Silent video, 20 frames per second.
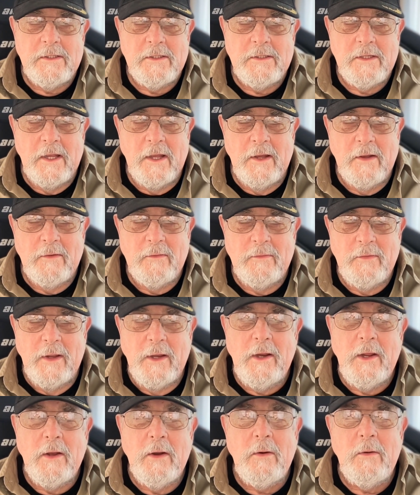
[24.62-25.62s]

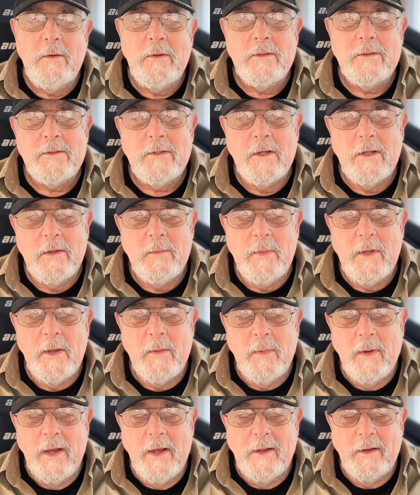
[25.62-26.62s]
Video is going to be
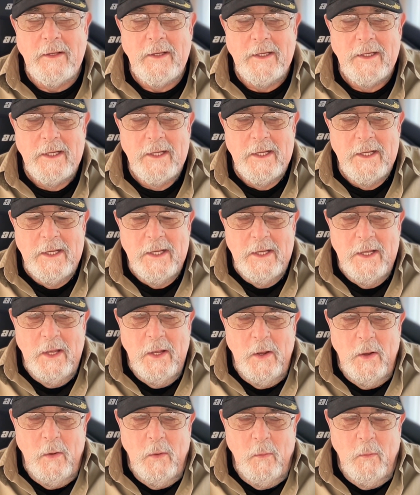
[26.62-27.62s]
about
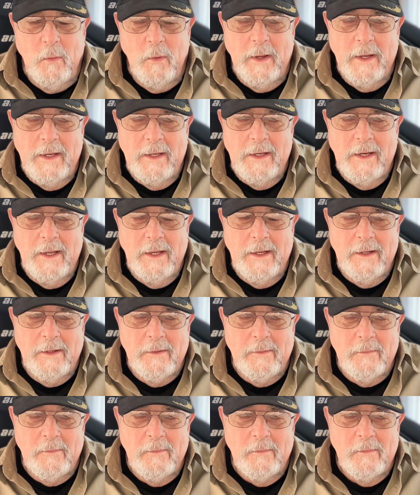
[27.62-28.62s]
when
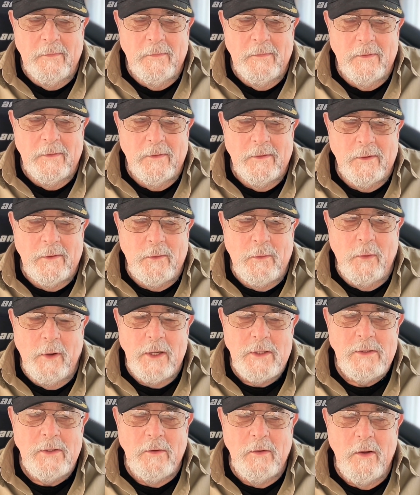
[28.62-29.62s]

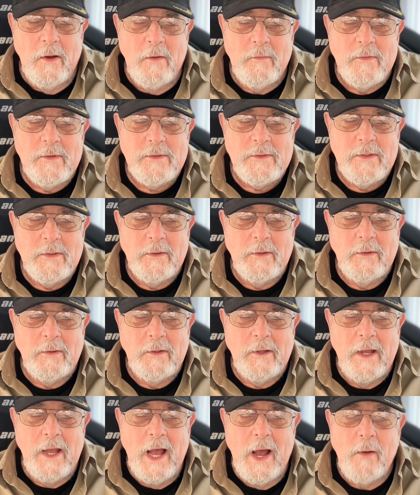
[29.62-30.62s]
Correctional
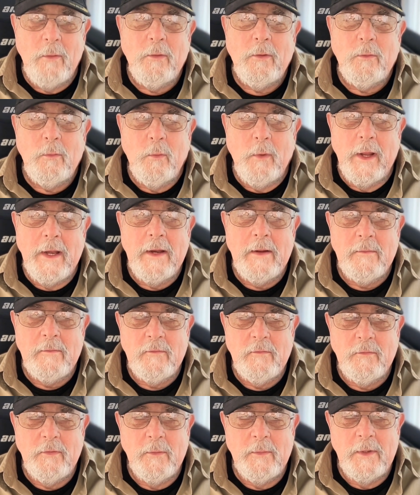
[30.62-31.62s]
Officer Howard
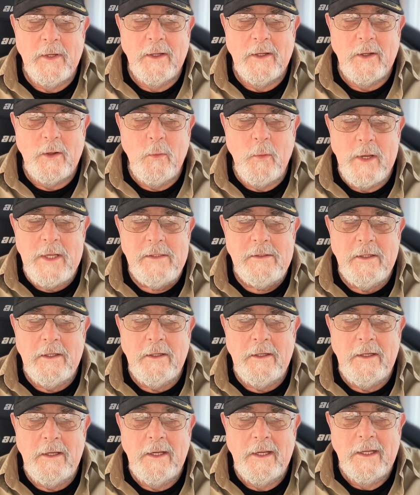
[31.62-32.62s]
Wenham from the
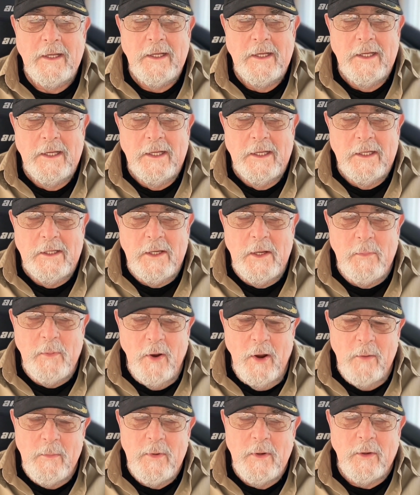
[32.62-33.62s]
Queensland
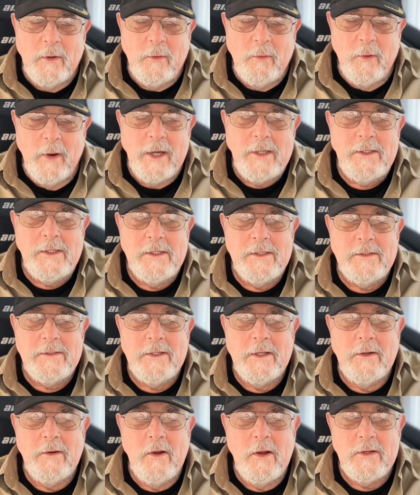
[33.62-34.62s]
Department of Corrections
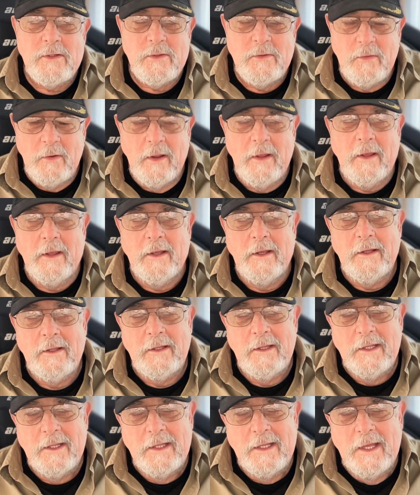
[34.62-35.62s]
in Australia
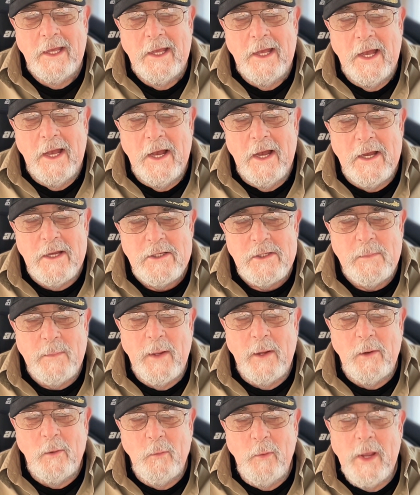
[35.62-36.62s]

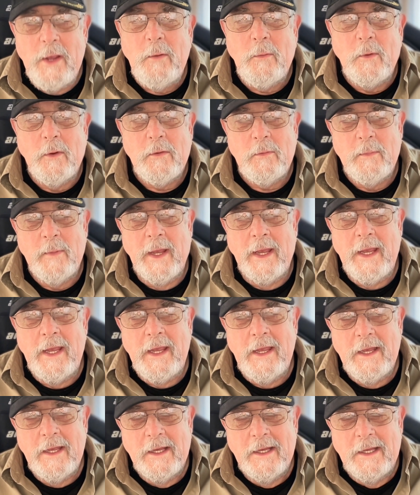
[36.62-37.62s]
spent a week with
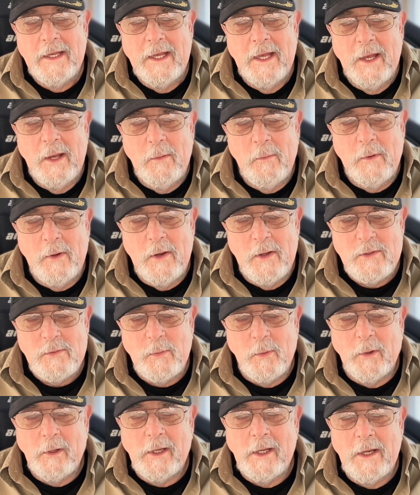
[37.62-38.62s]
me when I was
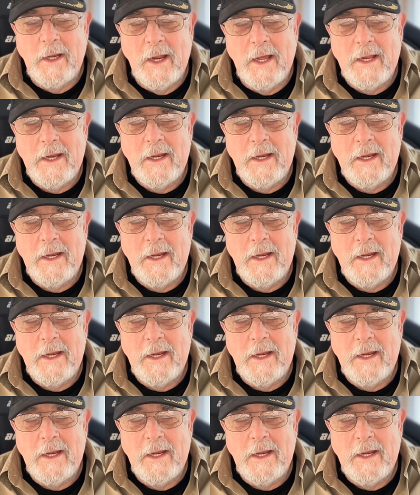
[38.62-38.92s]
working